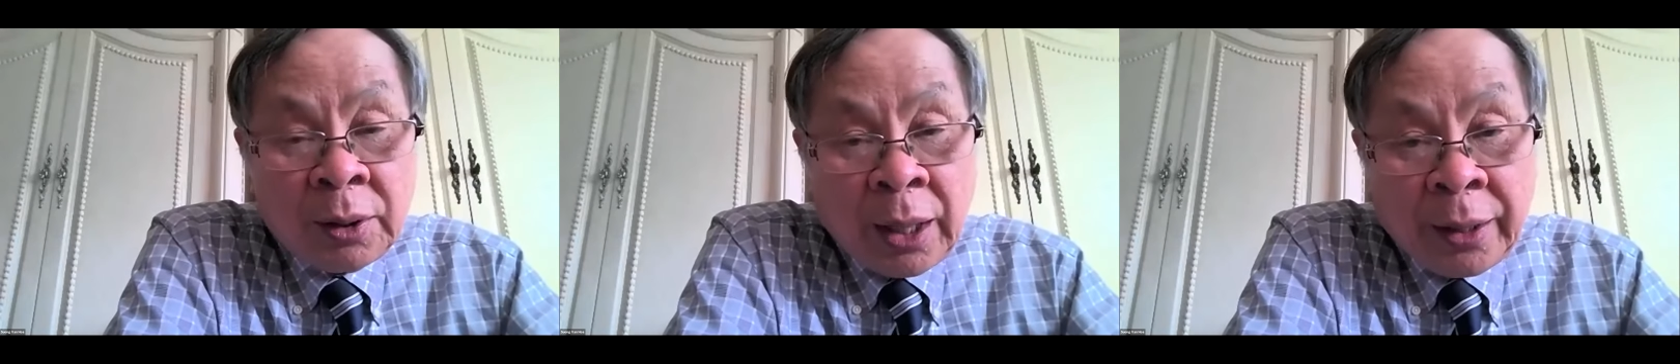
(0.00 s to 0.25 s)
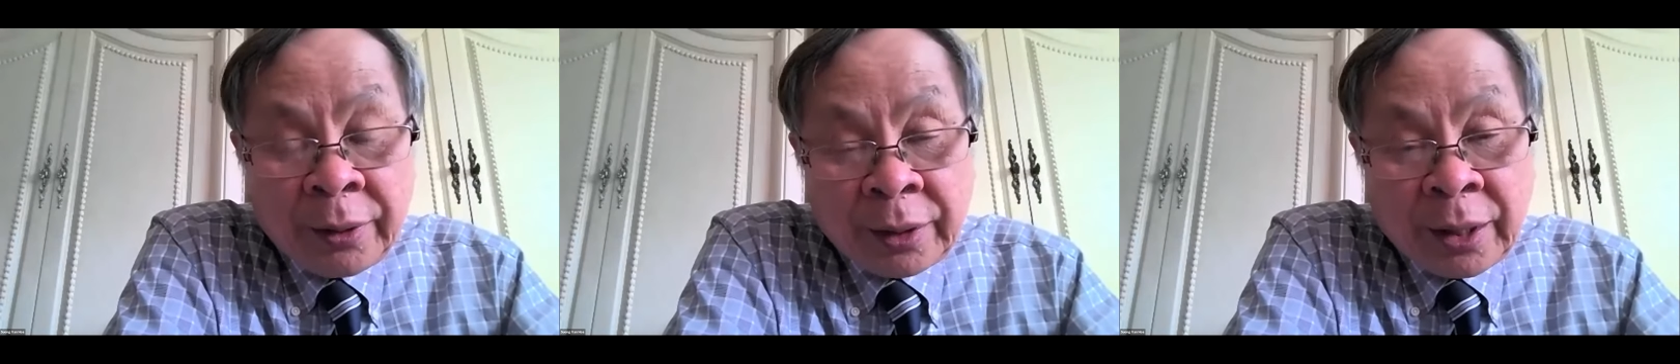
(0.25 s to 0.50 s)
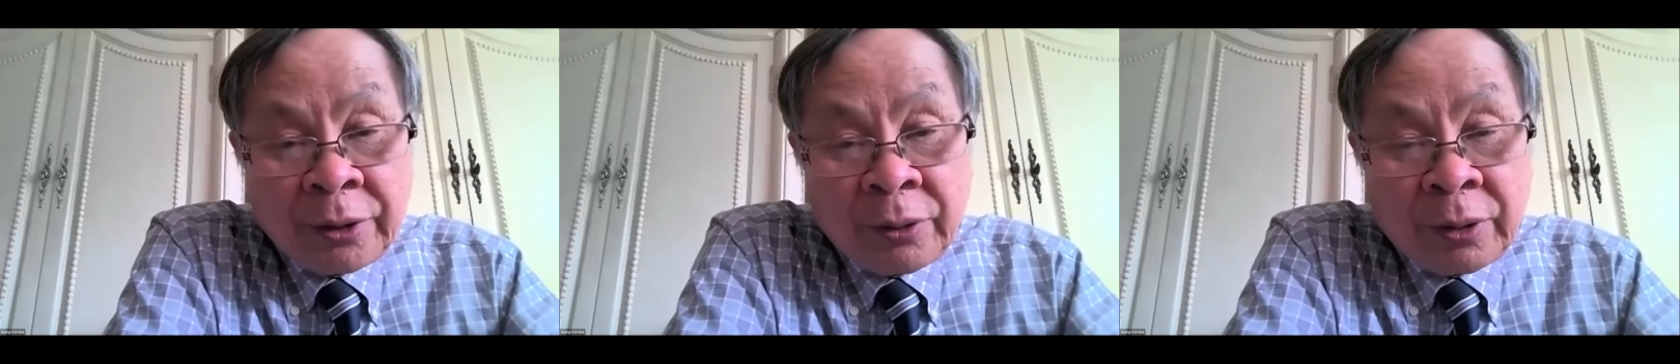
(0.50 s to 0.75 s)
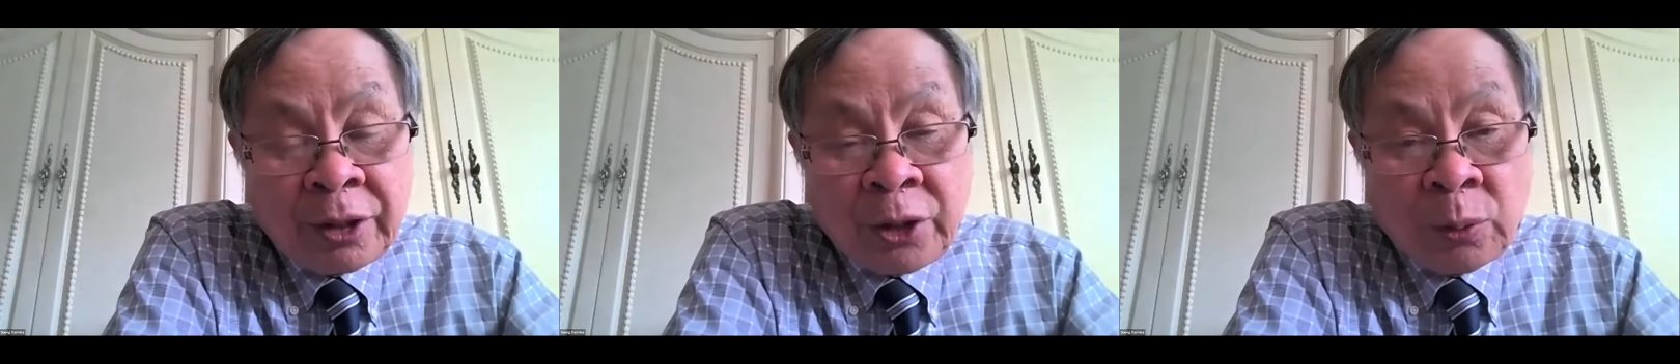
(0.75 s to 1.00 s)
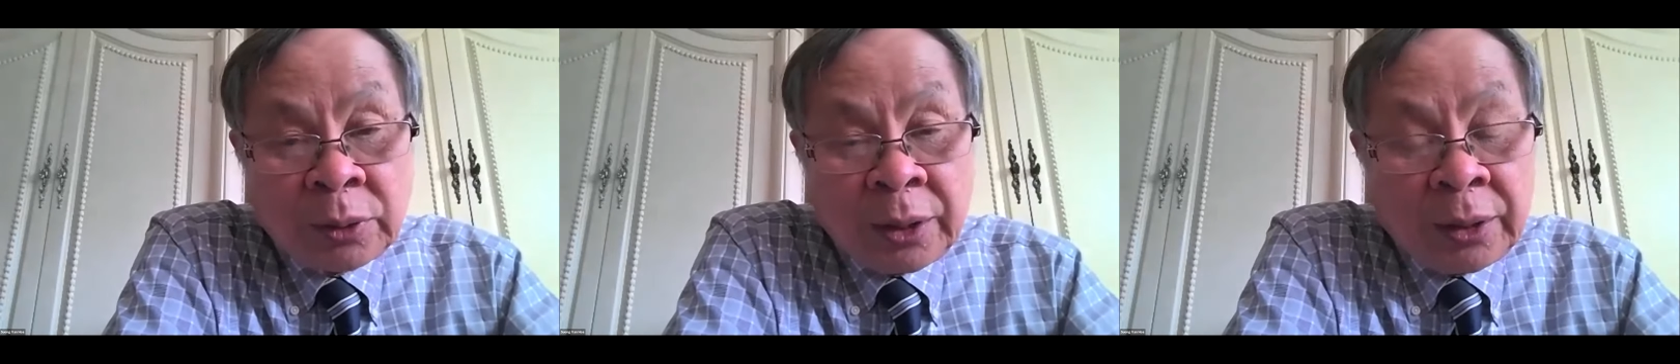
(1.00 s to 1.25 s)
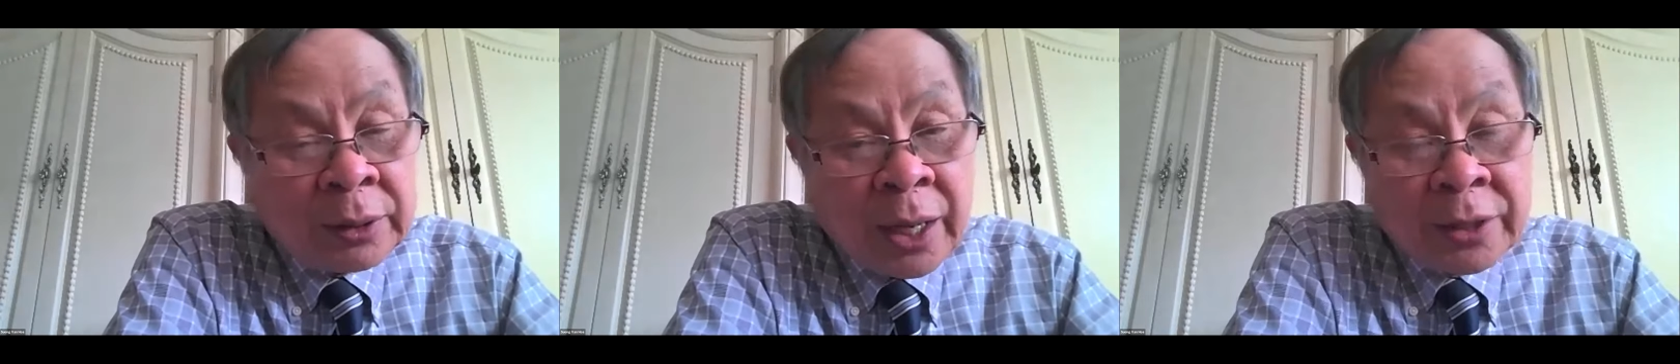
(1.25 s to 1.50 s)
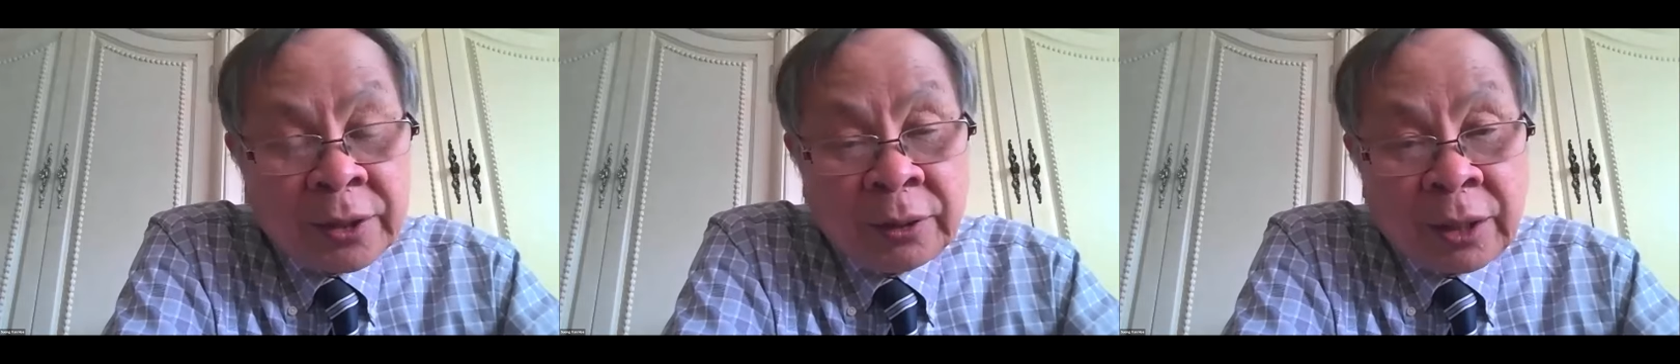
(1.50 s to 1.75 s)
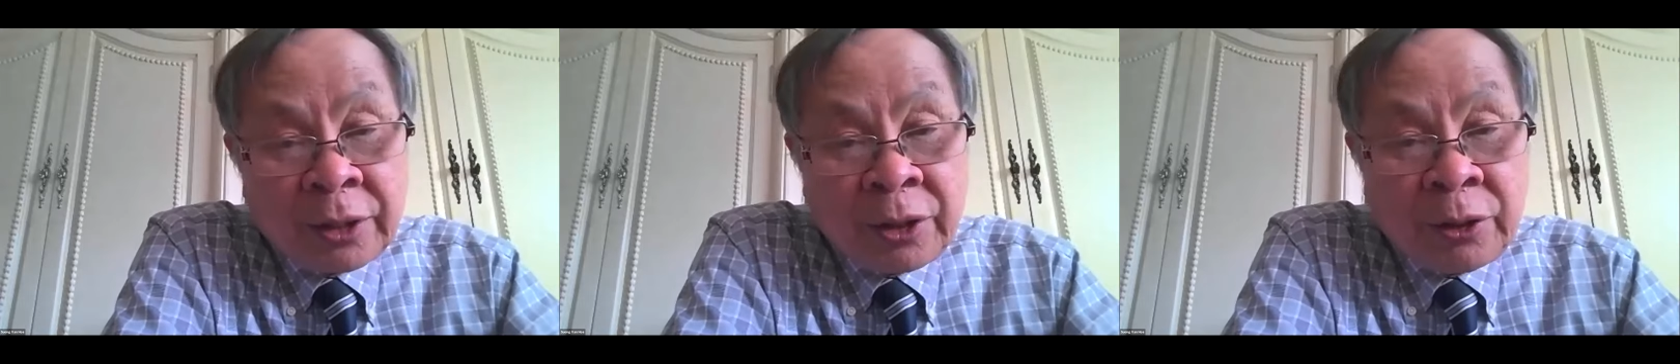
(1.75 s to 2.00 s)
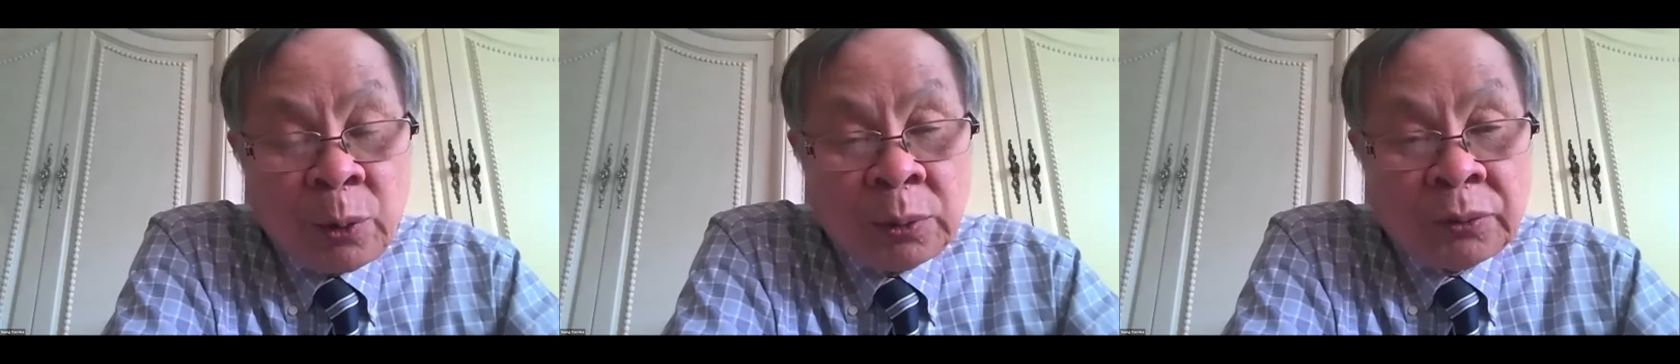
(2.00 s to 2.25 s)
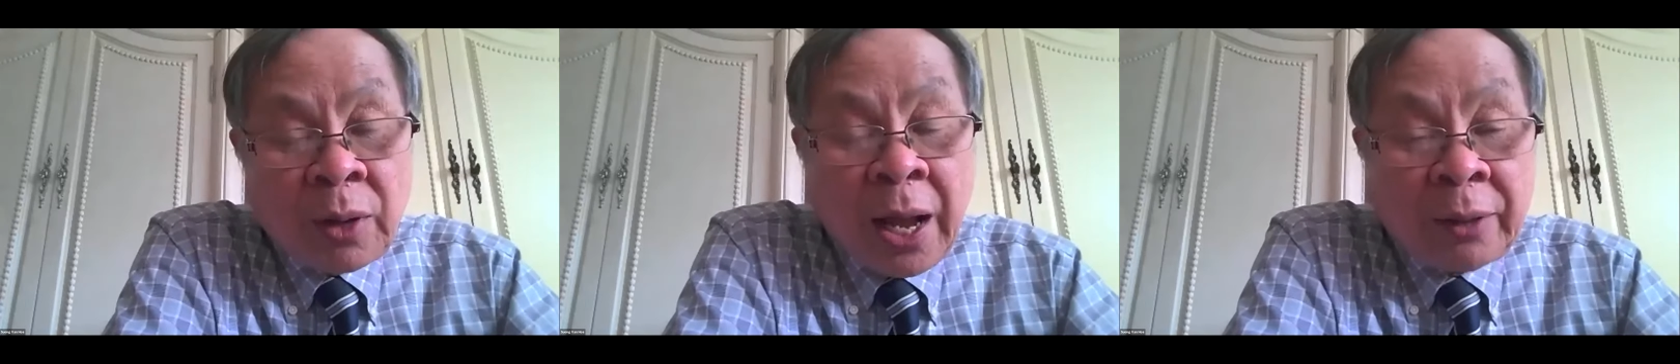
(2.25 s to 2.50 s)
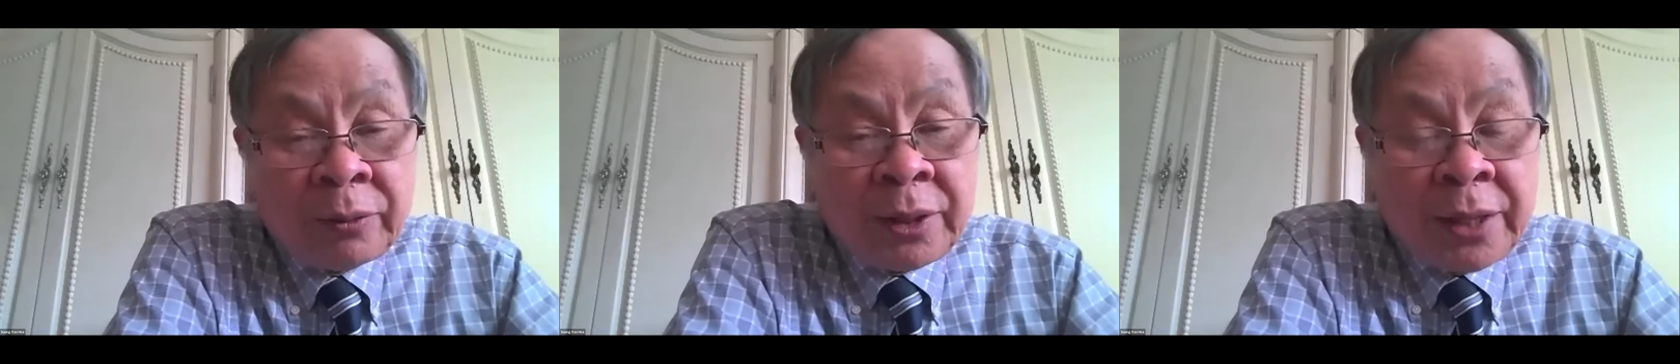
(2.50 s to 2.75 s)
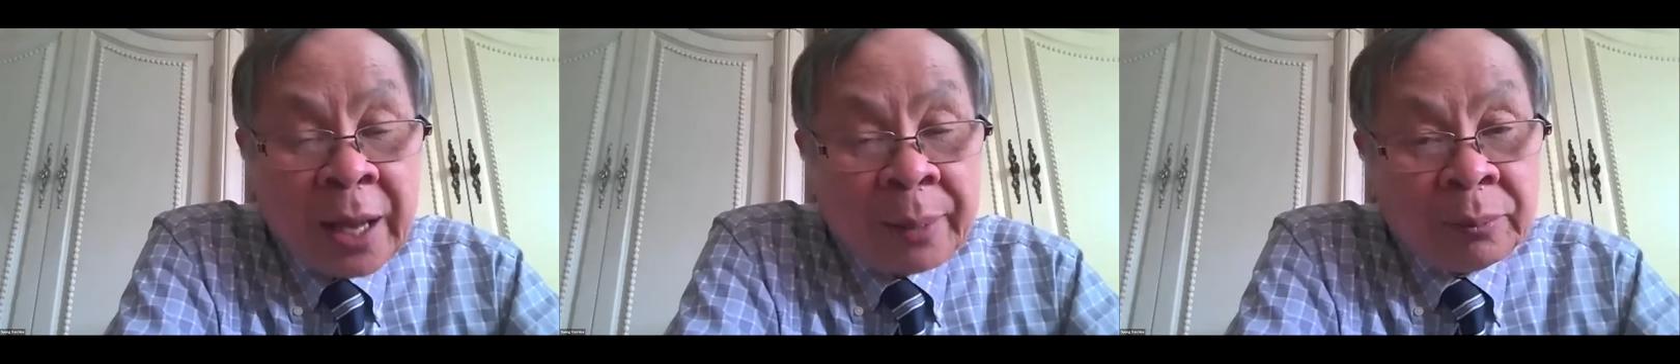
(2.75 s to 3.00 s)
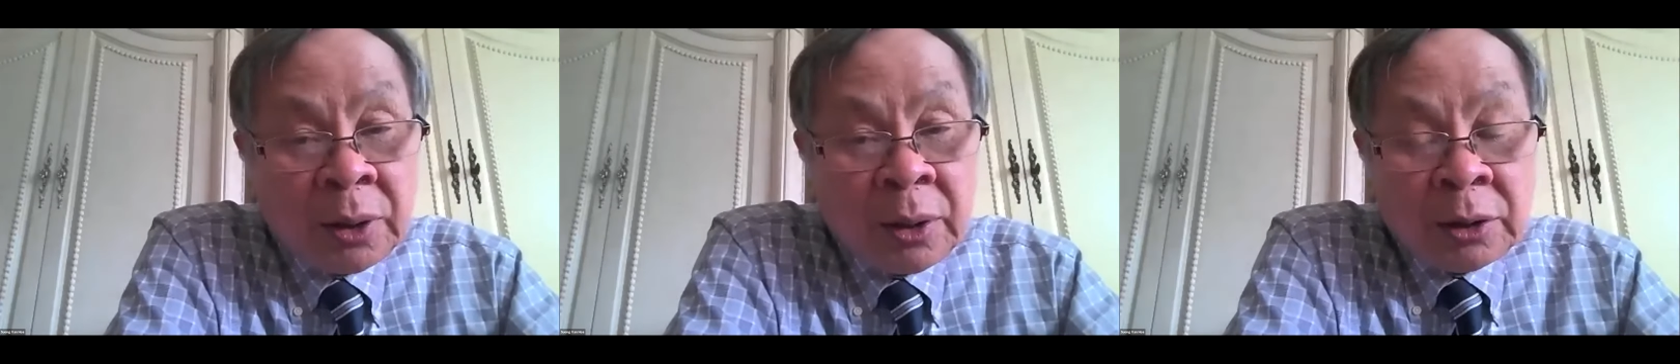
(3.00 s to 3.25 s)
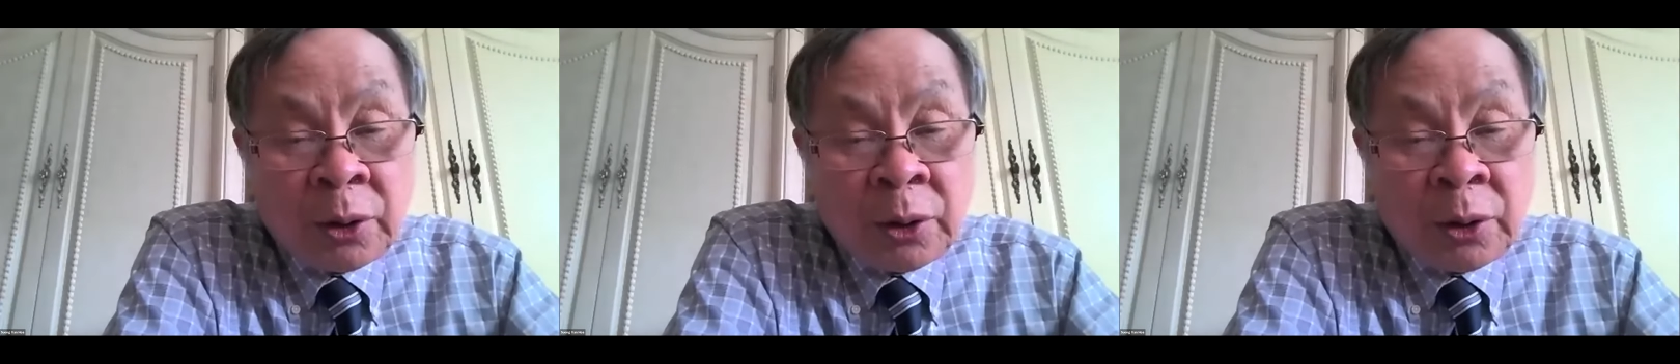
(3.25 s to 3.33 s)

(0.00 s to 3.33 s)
and then you can use the resin that you use for RTM